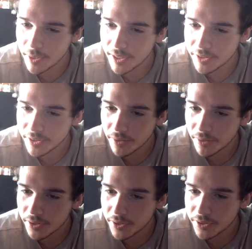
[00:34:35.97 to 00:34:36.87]
sponsorship
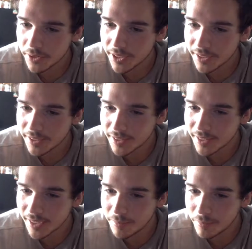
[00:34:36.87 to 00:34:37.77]
for a drink,
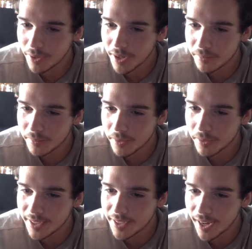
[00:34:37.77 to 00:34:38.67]
I'd
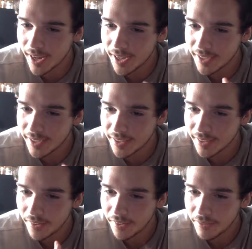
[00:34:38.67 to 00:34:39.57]
probably die
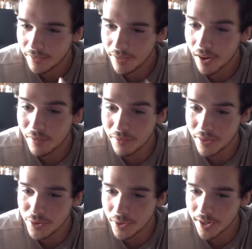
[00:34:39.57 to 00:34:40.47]
of
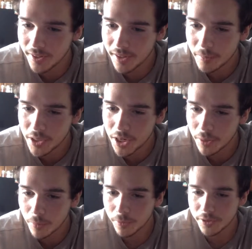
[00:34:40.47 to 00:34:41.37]
the drink. I'm
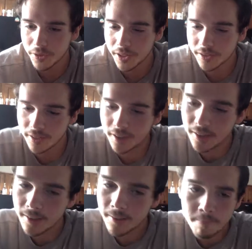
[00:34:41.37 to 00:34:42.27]
terrible with drinks.
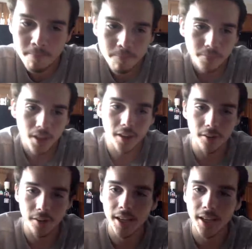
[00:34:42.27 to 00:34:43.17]
I
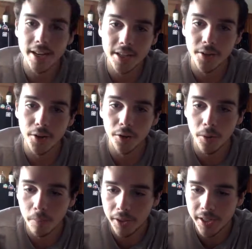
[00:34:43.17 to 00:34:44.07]
agree. I need
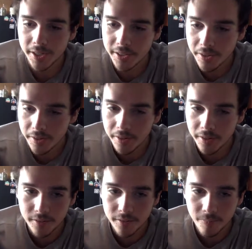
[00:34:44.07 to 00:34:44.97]
Neuro Bliss, dude.
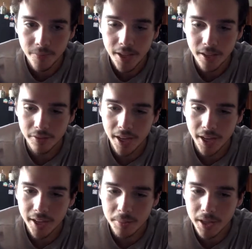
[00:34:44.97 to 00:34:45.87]
If I
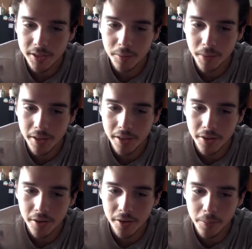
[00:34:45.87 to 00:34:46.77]
got sponsored by the
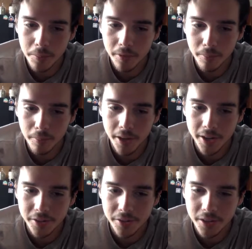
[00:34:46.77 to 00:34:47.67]
Neuro
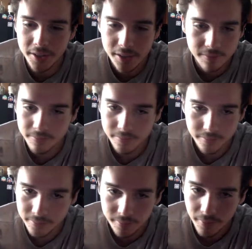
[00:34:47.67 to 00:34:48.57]
brand drinks,
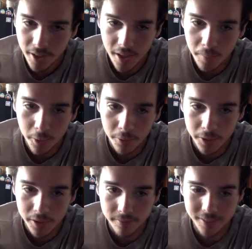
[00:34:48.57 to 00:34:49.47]
game
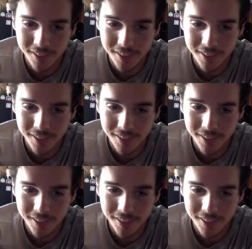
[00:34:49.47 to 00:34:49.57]
over.